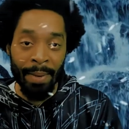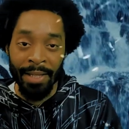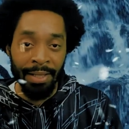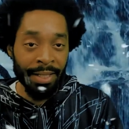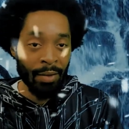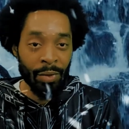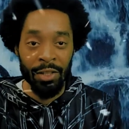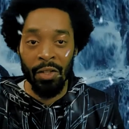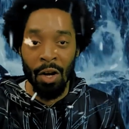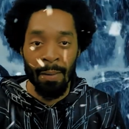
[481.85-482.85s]
basically, we're
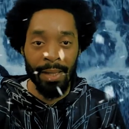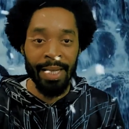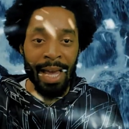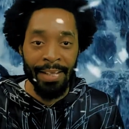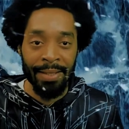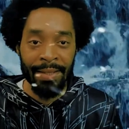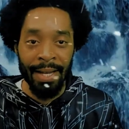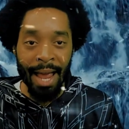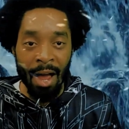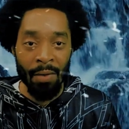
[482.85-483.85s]
just talking about the essence of
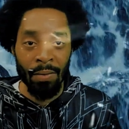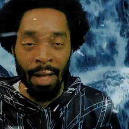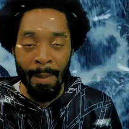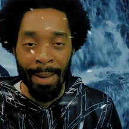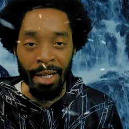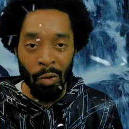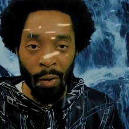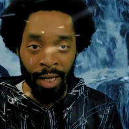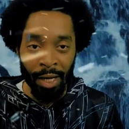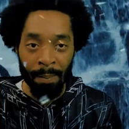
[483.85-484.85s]
now. I'm about to go
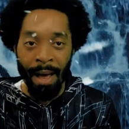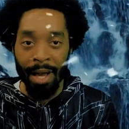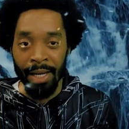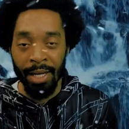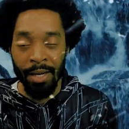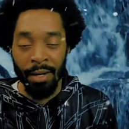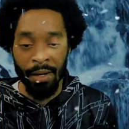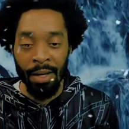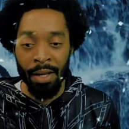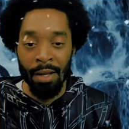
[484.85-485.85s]
ahead and get up out of here.
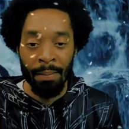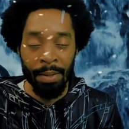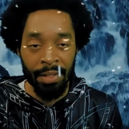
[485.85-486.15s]
But